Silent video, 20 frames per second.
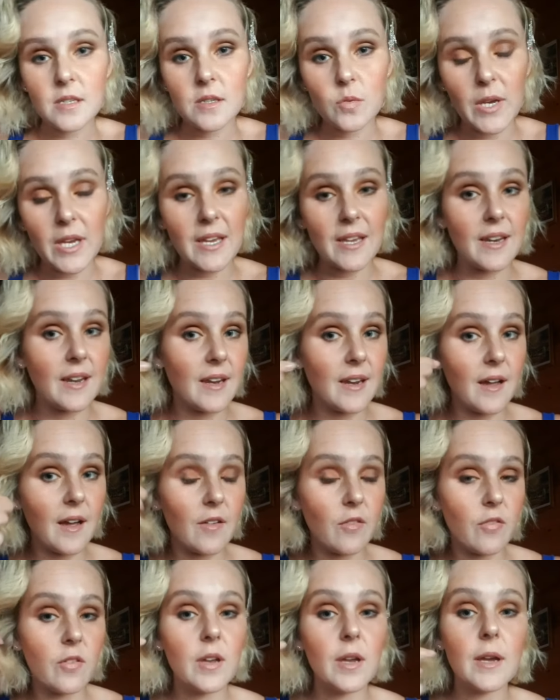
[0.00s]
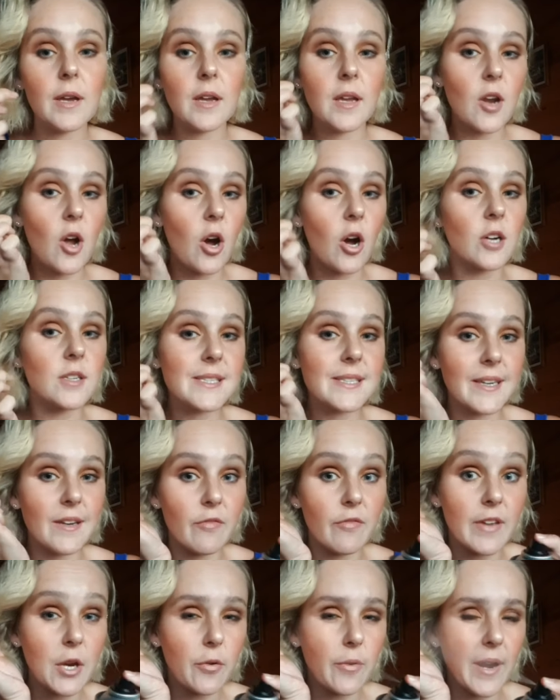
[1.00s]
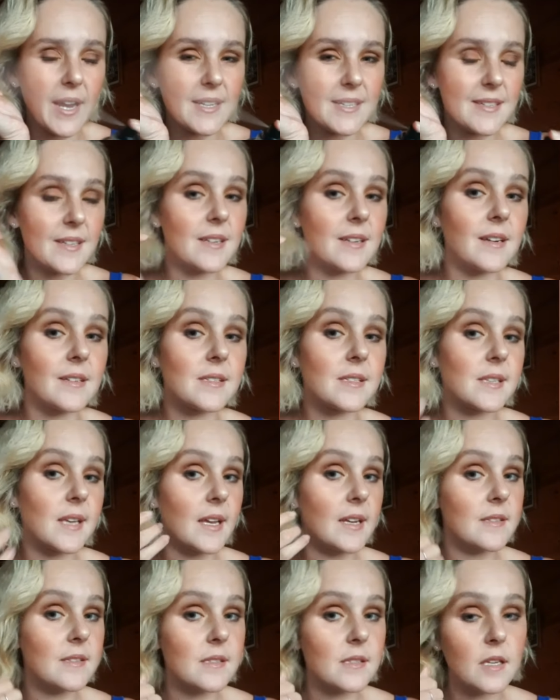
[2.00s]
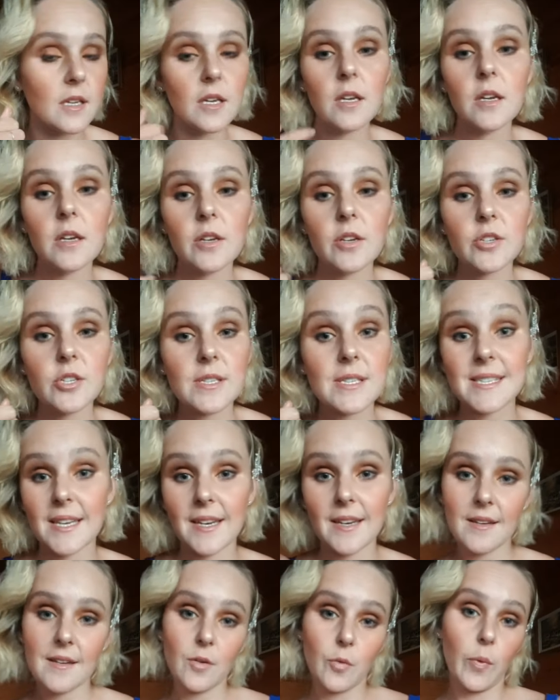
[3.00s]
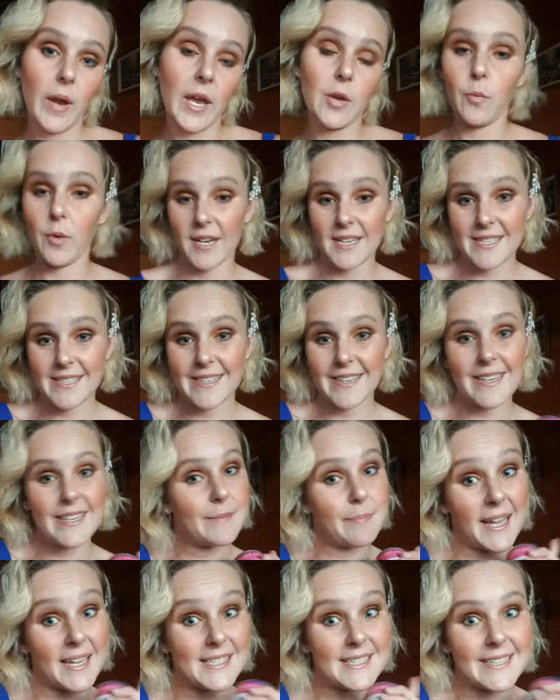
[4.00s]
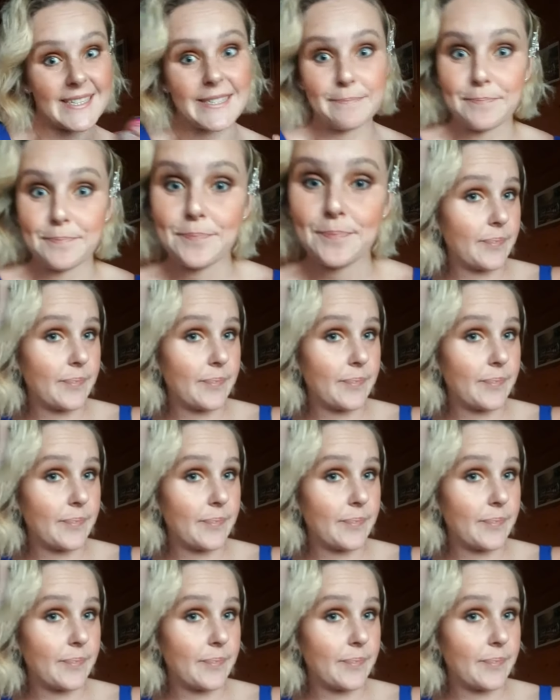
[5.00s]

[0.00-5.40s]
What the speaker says: tweak it and kind of enhance it, invigorate it in a sense, to sit where you want it to sit, place it.